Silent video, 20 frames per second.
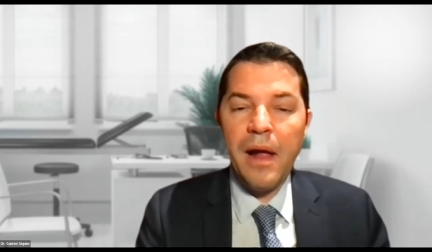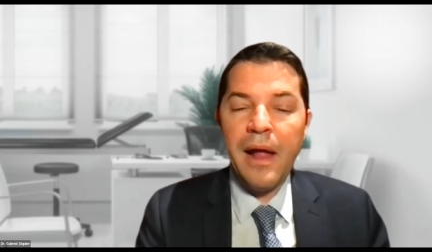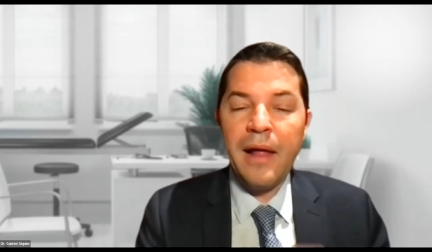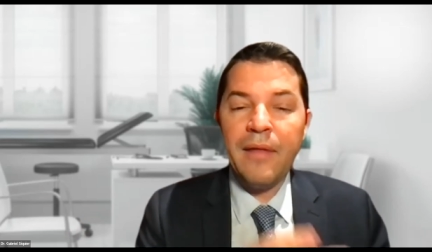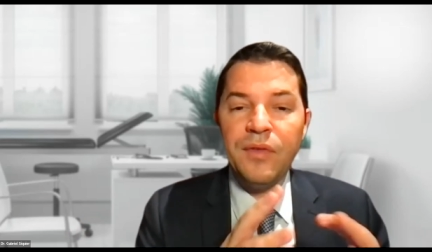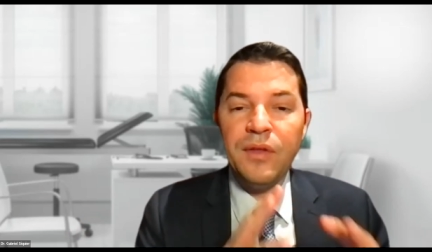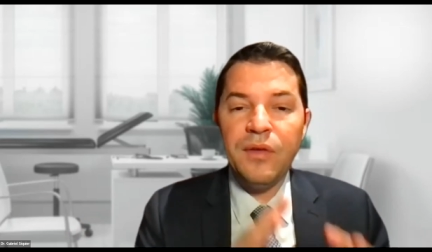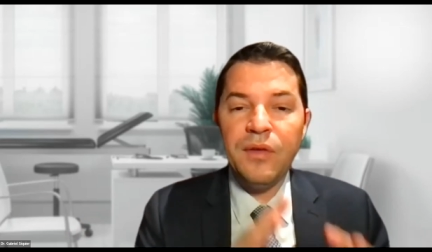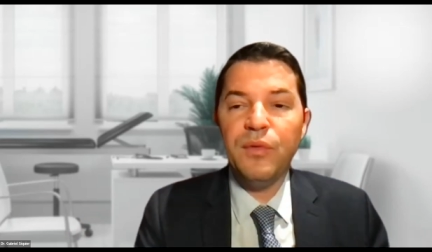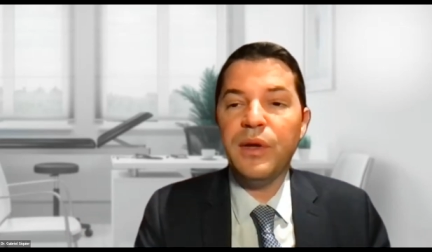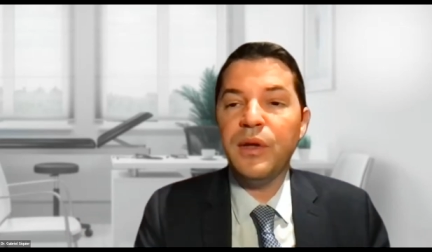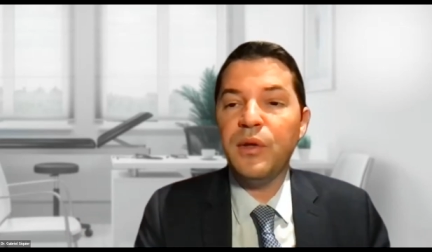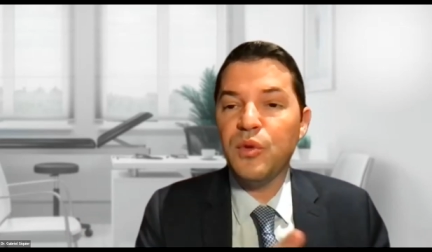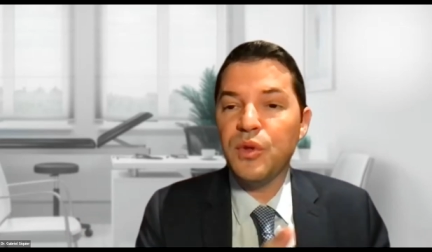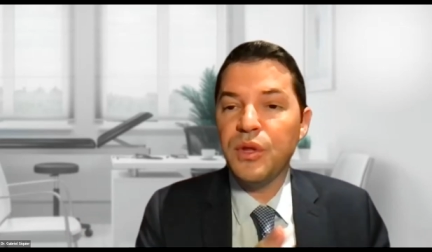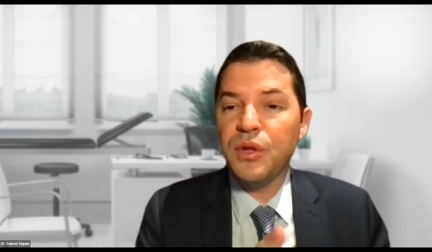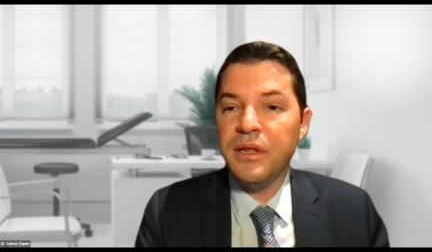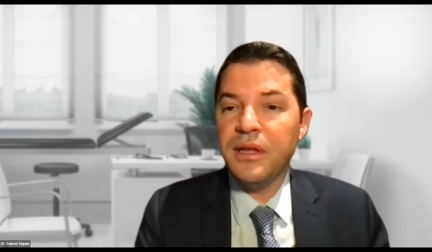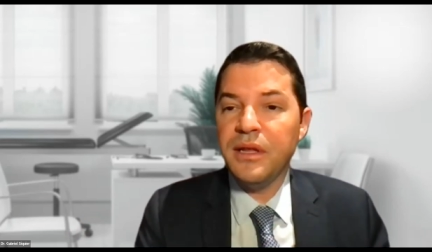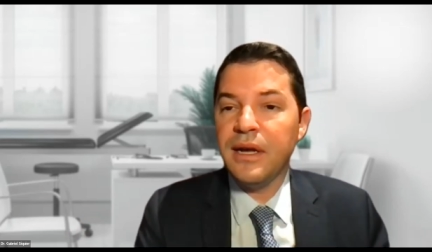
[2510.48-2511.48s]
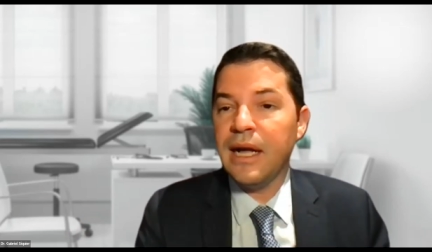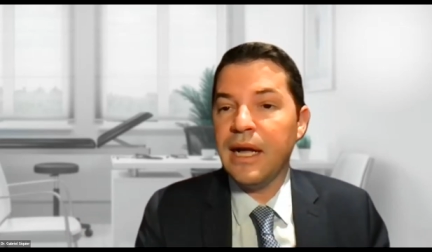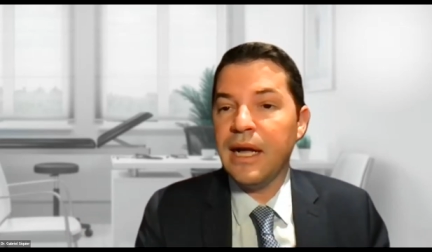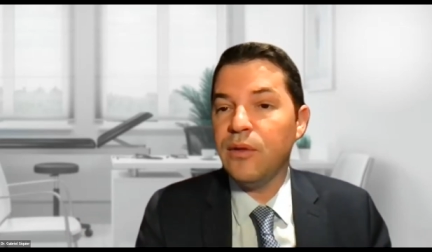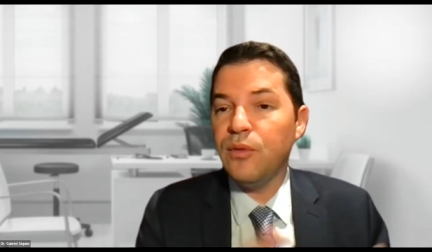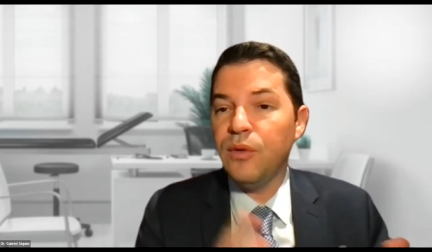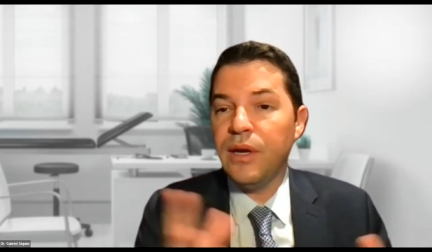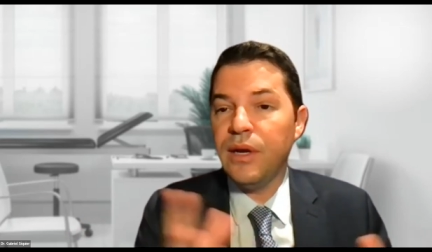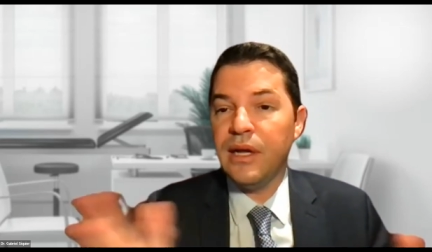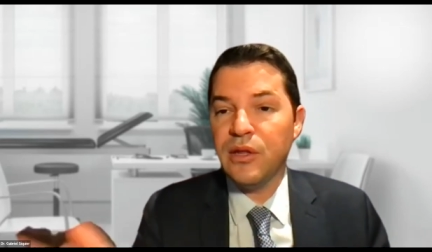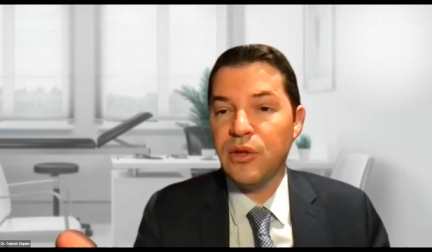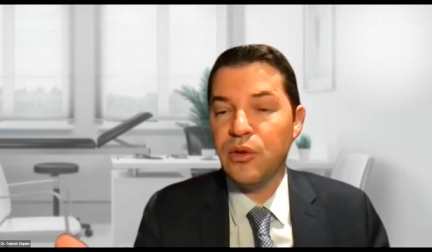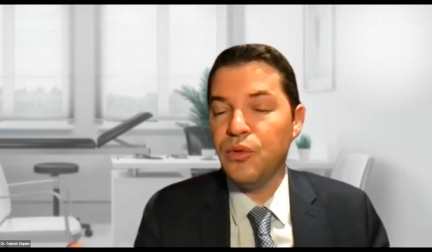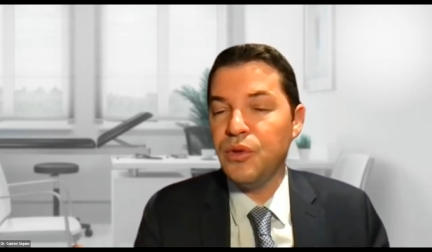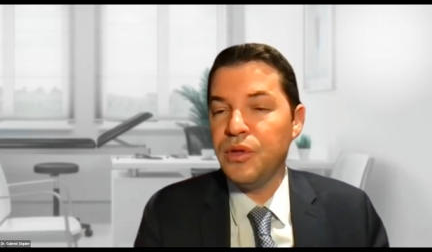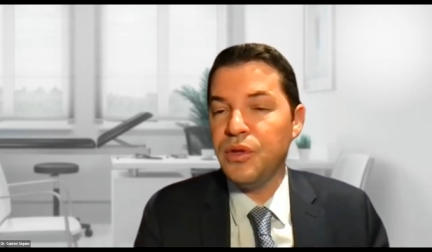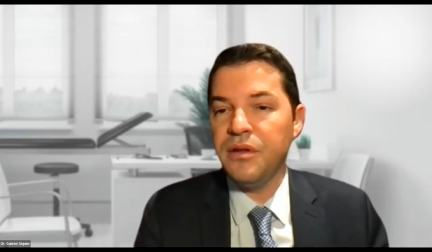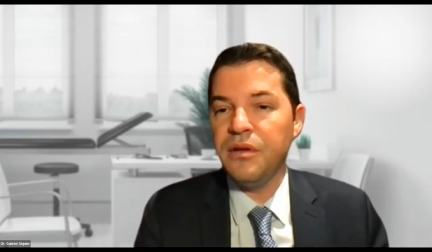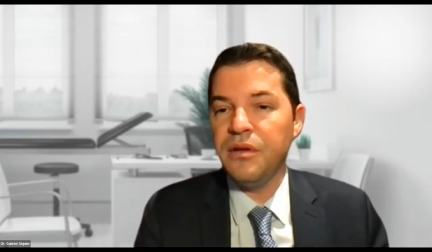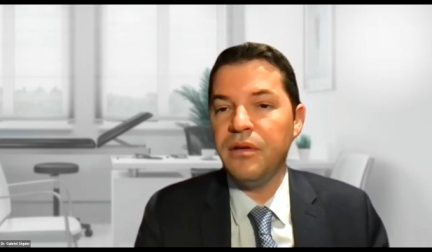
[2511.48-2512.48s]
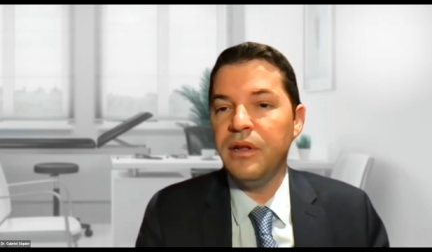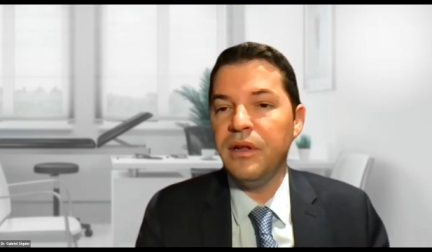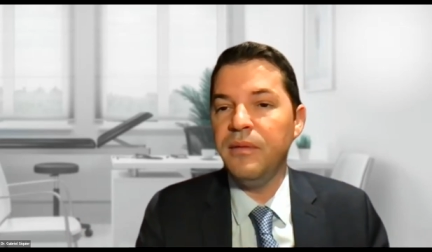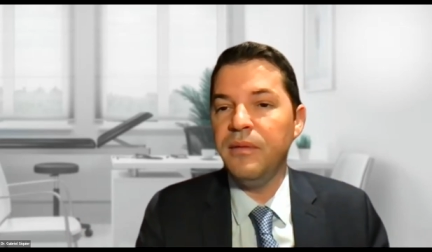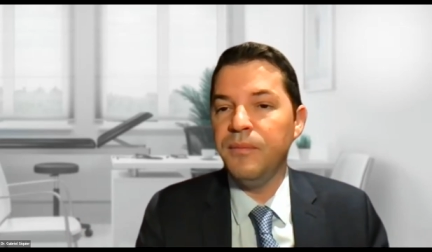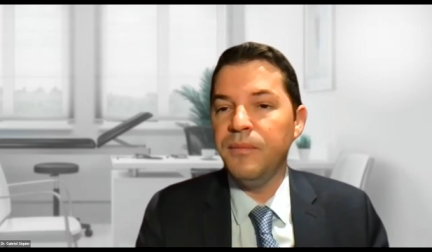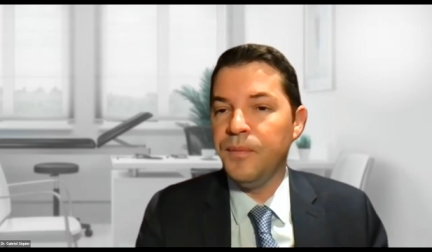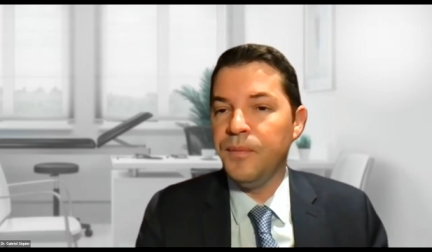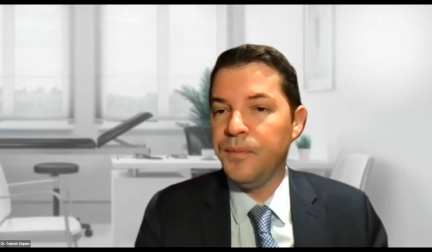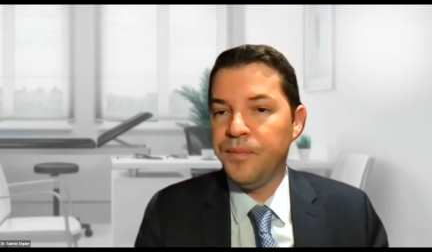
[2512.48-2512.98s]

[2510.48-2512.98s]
And if we are using the cannula, so generally